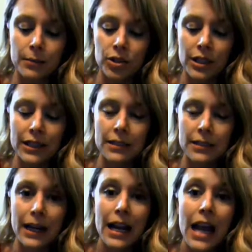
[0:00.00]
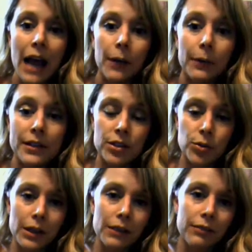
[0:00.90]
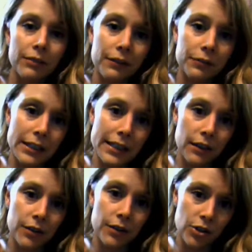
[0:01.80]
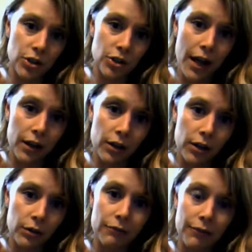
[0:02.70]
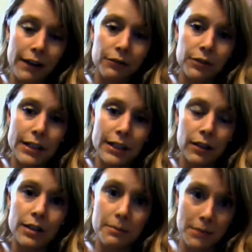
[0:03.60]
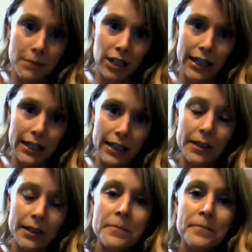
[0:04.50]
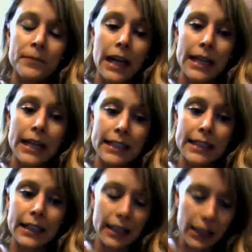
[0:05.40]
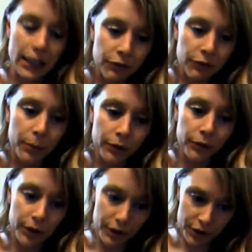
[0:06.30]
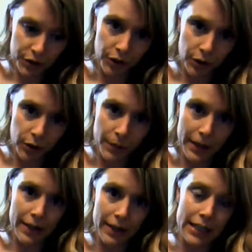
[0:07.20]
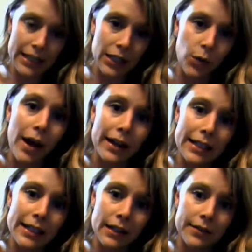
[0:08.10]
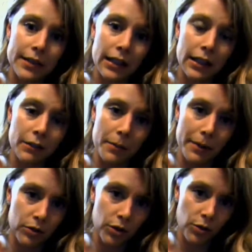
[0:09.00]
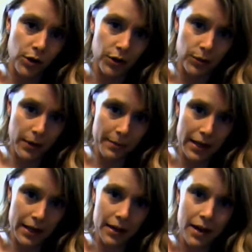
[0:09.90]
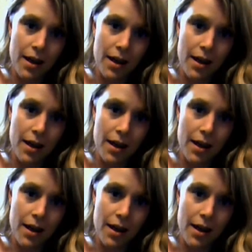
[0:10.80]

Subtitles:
merchants, but I went to 25 retailers in Chicago and 5 retailers in Michigan. I did an informal focus group, and then I did a quantitative study of about 200 women.